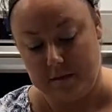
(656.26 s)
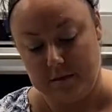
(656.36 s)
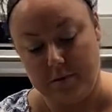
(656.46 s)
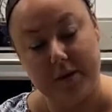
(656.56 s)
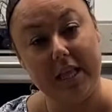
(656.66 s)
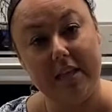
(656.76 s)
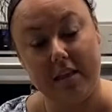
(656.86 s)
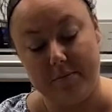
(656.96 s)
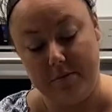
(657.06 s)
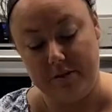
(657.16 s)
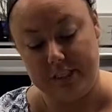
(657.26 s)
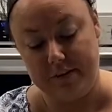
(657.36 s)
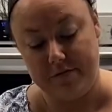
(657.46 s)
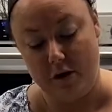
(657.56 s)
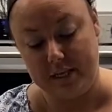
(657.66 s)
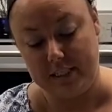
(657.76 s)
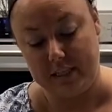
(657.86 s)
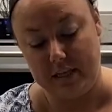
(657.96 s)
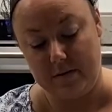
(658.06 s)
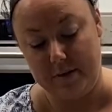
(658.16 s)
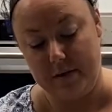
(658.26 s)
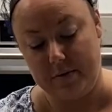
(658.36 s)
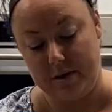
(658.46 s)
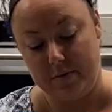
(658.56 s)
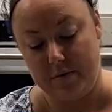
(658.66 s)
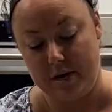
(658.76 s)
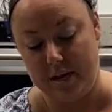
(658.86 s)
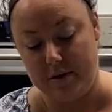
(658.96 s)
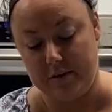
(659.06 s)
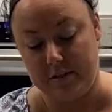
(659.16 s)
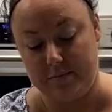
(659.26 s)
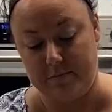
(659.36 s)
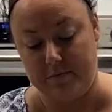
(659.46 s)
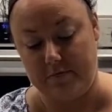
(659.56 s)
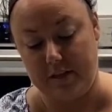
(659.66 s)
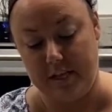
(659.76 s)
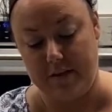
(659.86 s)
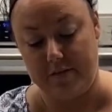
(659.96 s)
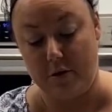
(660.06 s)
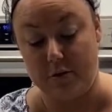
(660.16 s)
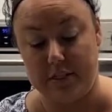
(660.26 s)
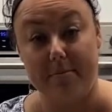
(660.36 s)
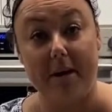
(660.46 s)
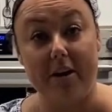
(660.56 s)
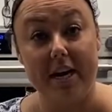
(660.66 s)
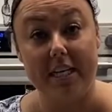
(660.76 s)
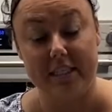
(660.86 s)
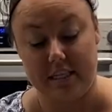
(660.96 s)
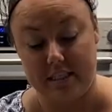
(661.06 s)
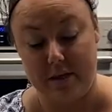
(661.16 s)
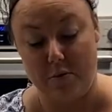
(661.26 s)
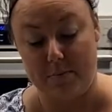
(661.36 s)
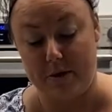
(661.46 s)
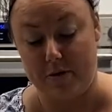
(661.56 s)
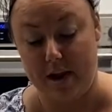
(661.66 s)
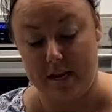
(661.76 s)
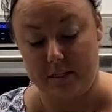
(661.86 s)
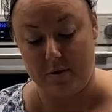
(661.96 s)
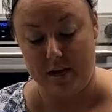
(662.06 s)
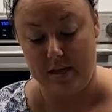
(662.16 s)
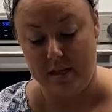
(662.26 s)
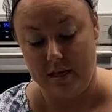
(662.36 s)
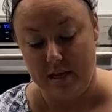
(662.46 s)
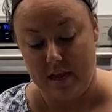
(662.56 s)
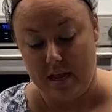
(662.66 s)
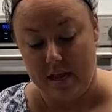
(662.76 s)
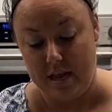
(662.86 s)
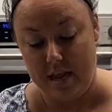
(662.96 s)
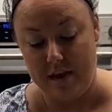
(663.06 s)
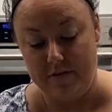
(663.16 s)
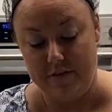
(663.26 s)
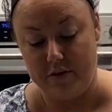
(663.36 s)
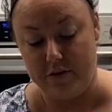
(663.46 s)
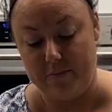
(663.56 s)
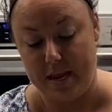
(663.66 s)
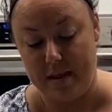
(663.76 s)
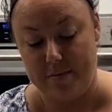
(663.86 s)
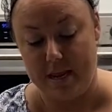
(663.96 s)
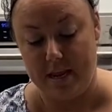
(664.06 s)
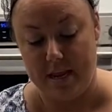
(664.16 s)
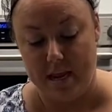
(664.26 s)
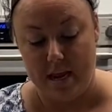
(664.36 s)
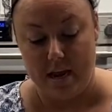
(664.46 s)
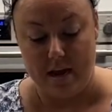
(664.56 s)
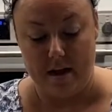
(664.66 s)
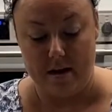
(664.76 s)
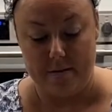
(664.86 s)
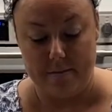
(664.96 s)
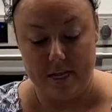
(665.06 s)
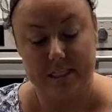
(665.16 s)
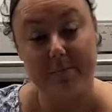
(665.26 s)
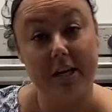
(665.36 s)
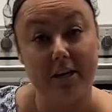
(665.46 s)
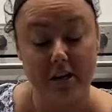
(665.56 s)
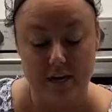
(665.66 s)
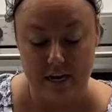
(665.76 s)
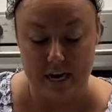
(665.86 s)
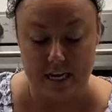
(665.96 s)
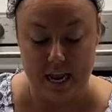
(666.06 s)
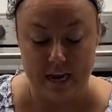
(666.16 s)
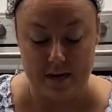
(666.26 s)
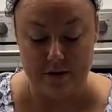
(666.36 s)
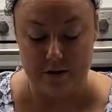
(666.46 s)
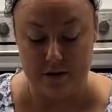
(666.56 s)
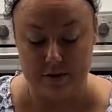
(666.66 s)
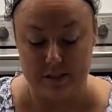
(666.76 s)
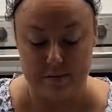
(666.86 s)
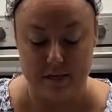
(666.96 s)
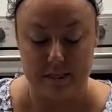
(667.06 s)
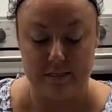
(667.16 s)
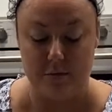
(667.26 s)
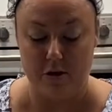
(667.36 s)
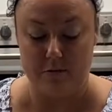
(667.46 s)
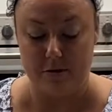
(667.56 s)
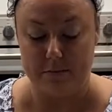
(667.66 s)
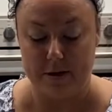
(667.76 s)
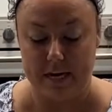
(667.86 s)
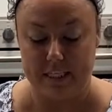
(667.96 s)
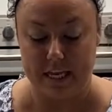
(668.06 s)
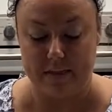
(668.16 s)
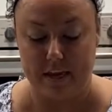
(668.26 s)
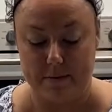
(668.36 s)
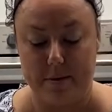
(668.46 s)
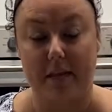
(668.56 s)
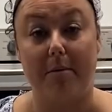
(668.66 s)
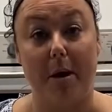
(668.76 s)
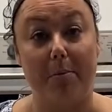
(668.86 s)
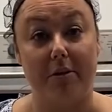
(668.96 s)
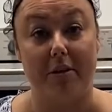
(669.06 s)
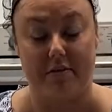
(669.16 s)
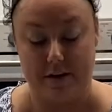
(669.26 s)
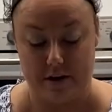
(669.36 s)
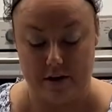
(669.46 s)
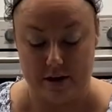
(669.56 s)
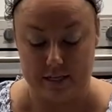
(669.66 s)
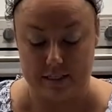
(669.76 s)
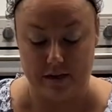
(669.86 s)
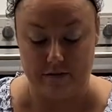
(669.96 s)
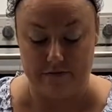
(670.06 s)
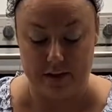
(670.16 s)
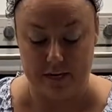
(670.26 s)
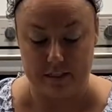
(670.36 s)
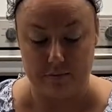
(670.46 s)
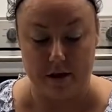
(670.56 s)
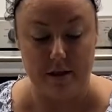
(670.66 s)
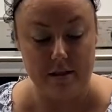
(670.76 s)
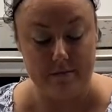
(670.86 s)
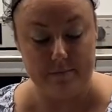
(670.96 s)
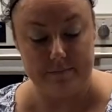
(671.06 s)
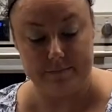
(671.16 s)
So we let them defrost a little bit. We don't want to use fully frozen berries because they won't puree well. If your baby is bigger, again, you can use some of these smaller blueberries and they can pick them up with their finger and self-feed as well.